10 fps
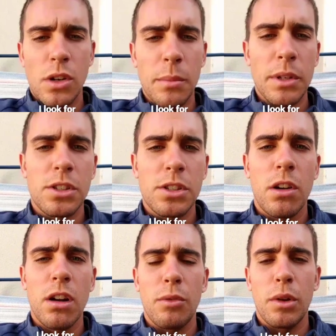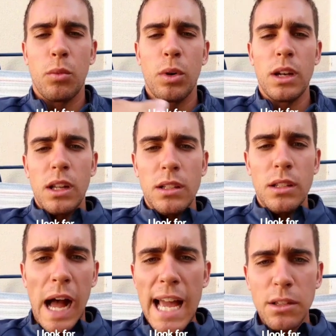So I'm going to start off with what
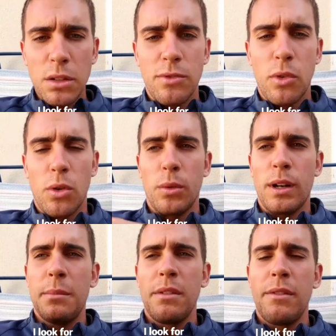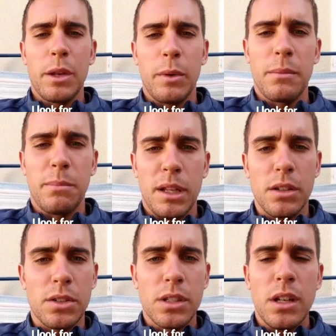I look for when I'm evaluating
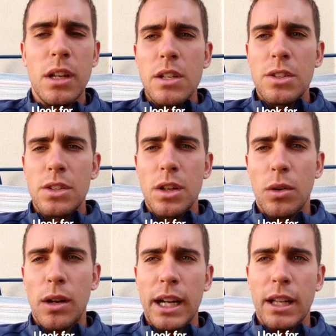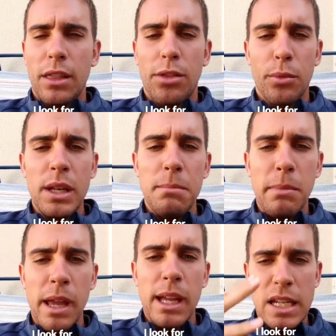players. So I got three
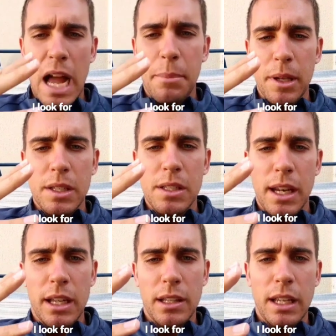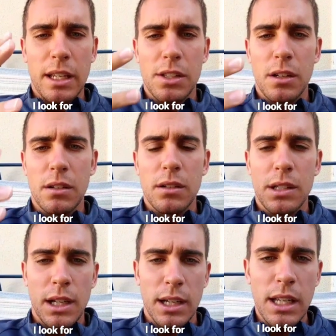main topics that I consider:
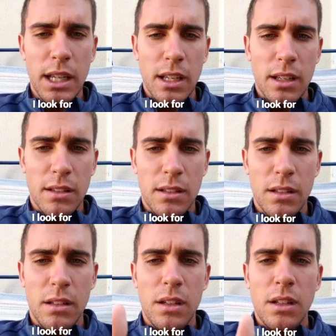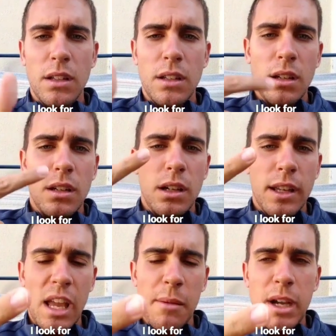technique,
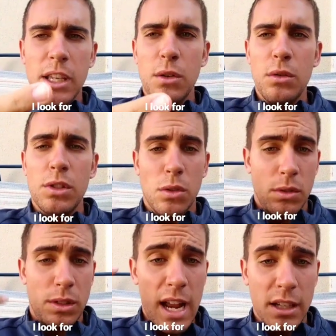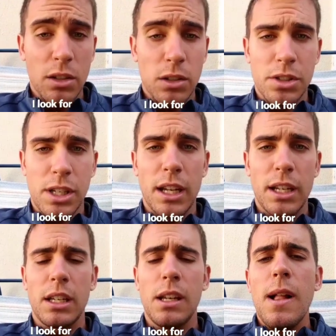game IQ, so tactical
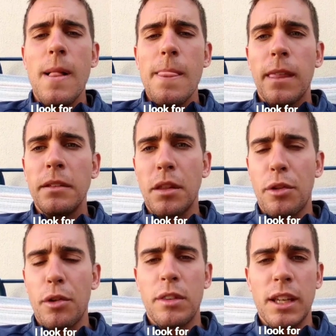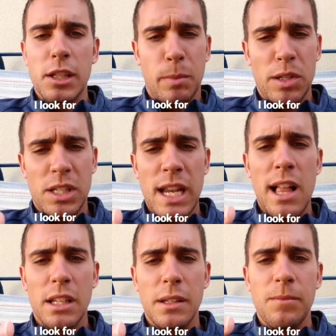understanding, and then the third thing is
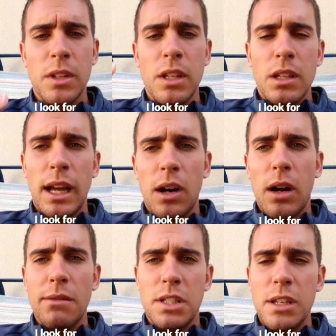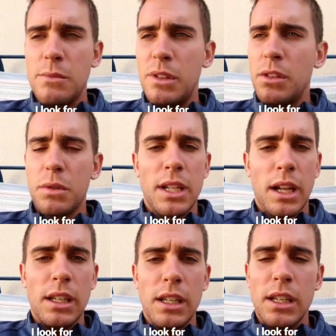personality. Now, obviously everybody knows what
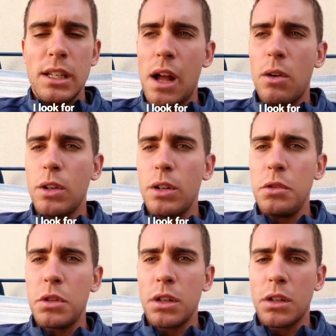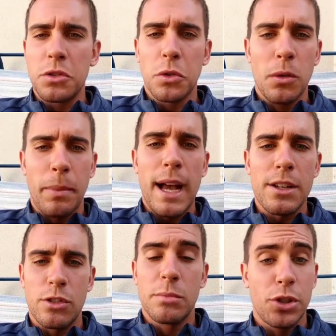technique is, how good you can control,
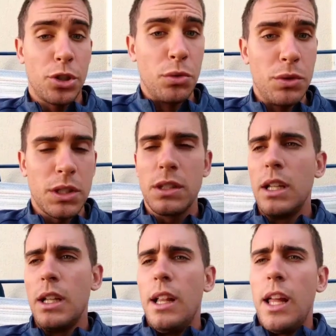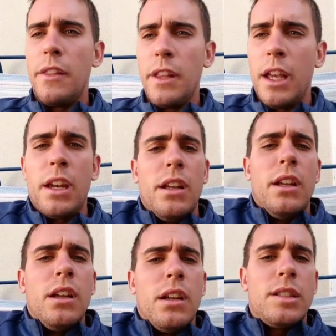pass, dribble, shoot, and then
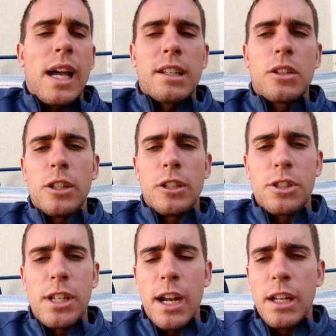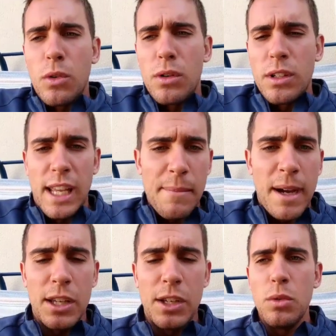tactical understanding or game
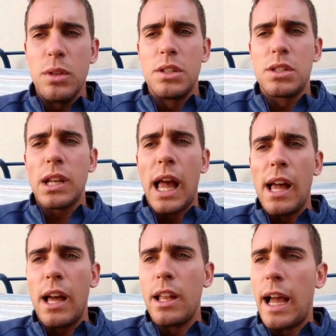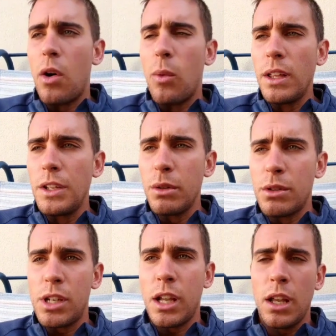IQ is how well do you
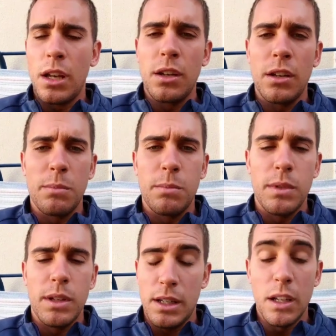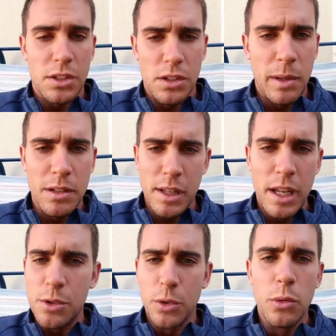understand, and it also depends on the
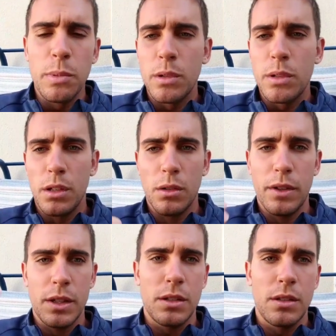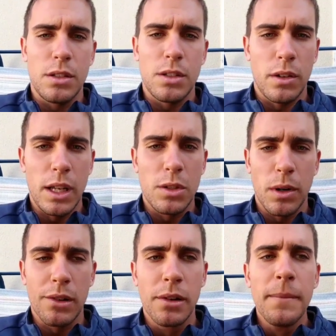age group, you know, if it's certain age,
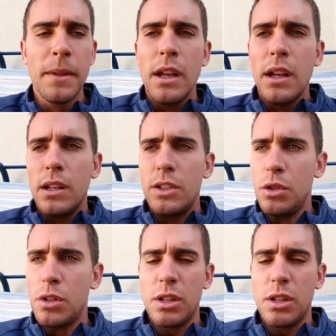whatever. Do you